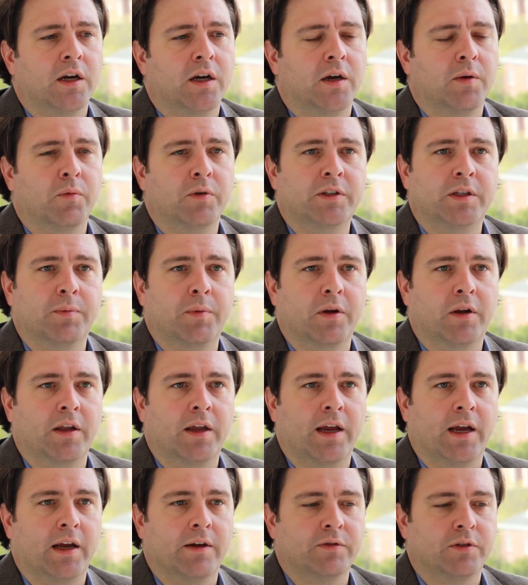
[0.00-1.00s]
We typically
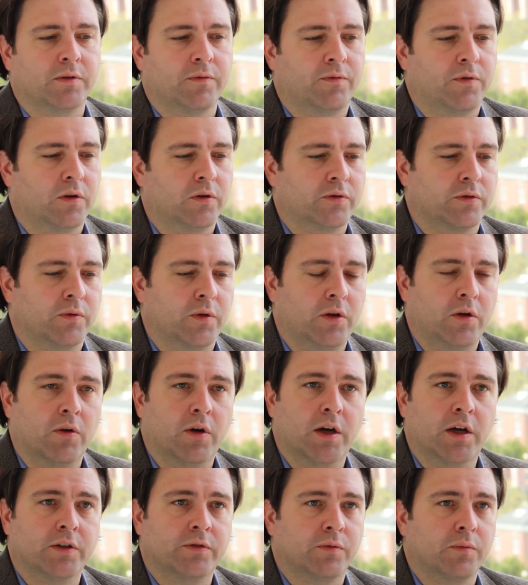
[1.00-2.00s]
have some folks from the
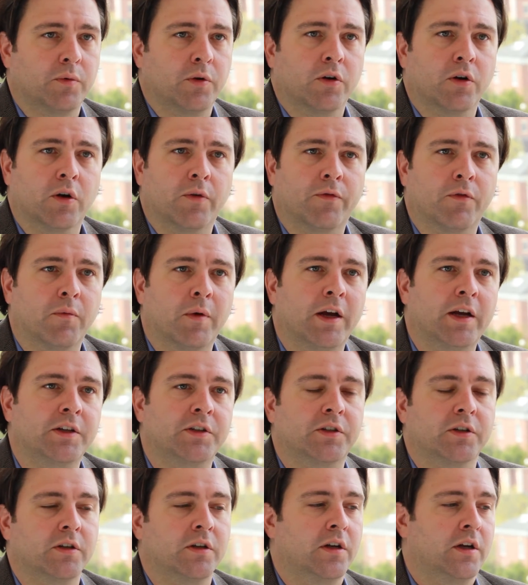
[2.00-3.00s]
U.S., from Europe, from
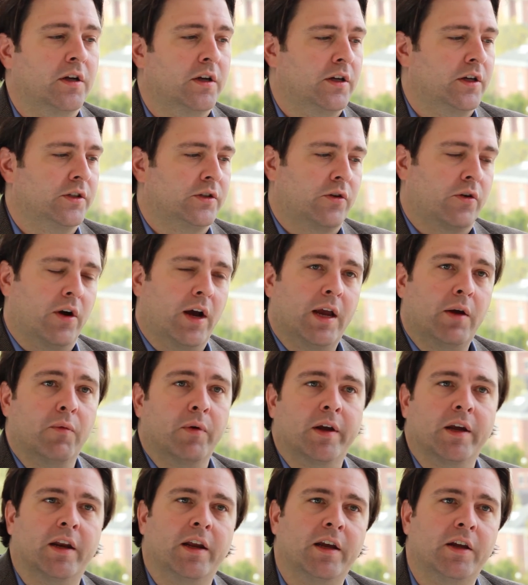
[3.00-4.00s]
Asia. It's great.
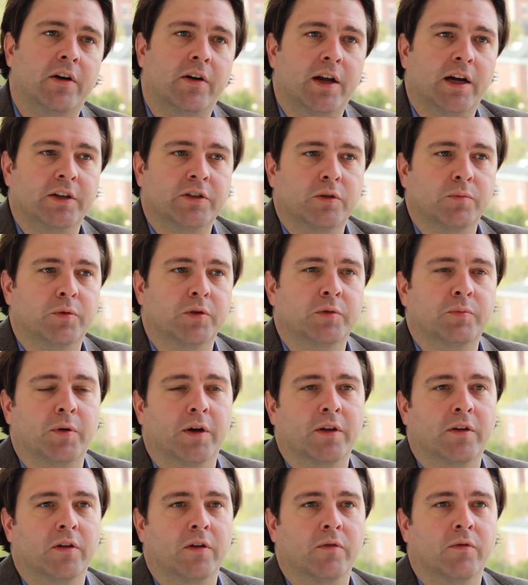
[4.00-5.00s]
We get an international
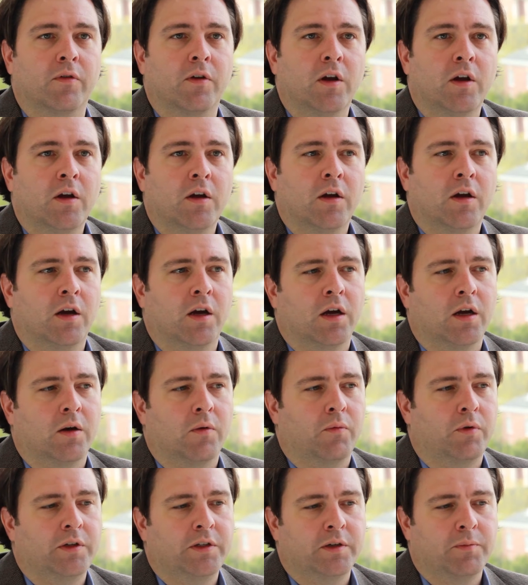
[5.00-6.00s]
perspective.
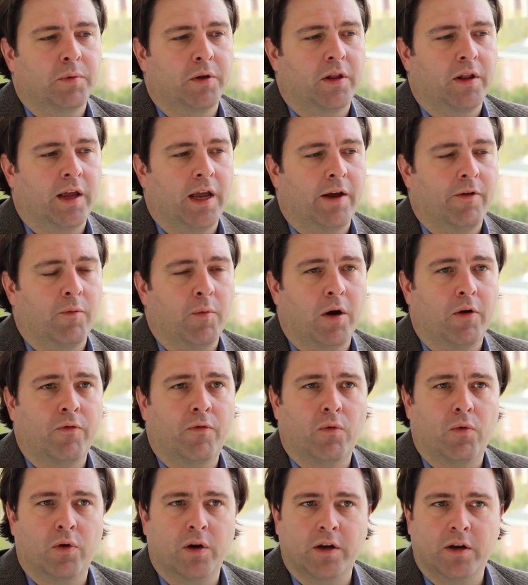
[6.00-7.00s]
We typically have about
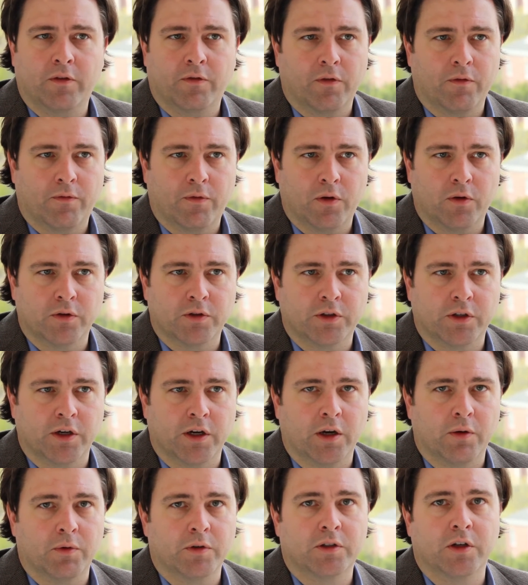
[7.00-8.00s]
40 different folks
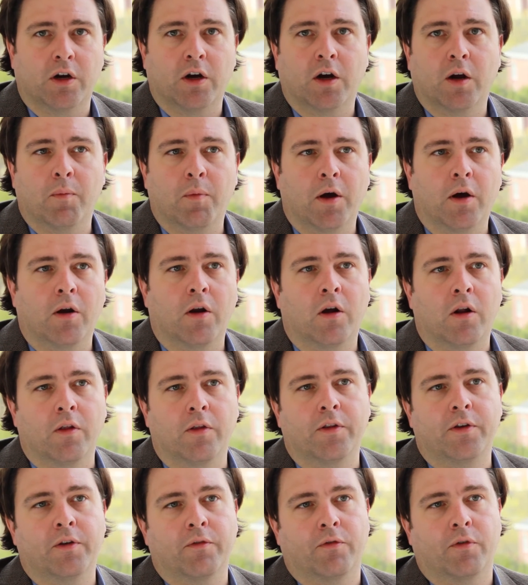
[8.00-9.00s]
there, and we talk about all
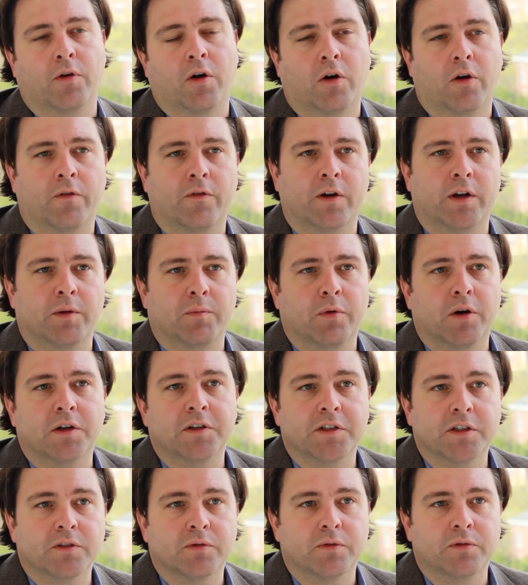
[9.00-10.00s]
the different RFID
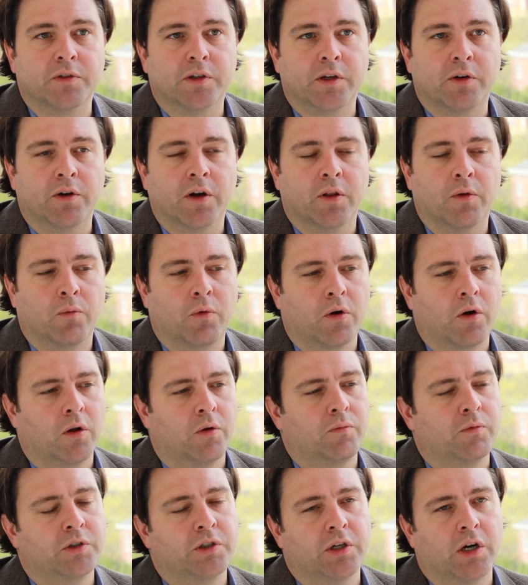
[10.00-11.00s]
projects we've seen around the
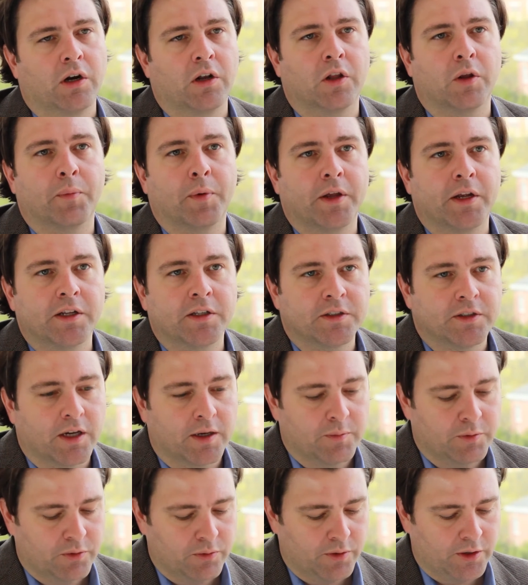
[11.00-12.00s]
world. We share a little bit of
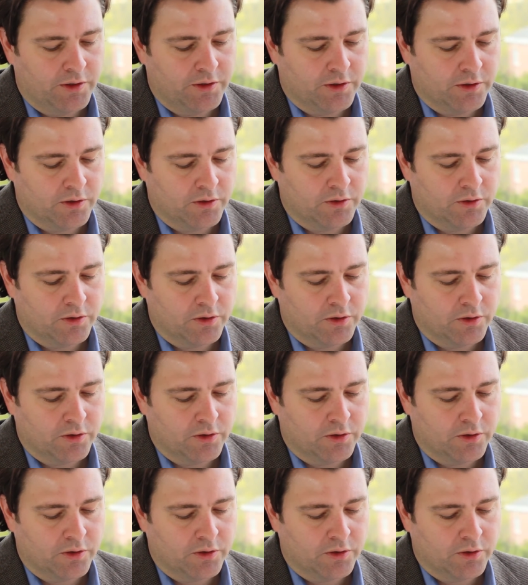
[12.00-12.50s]
insight between each other.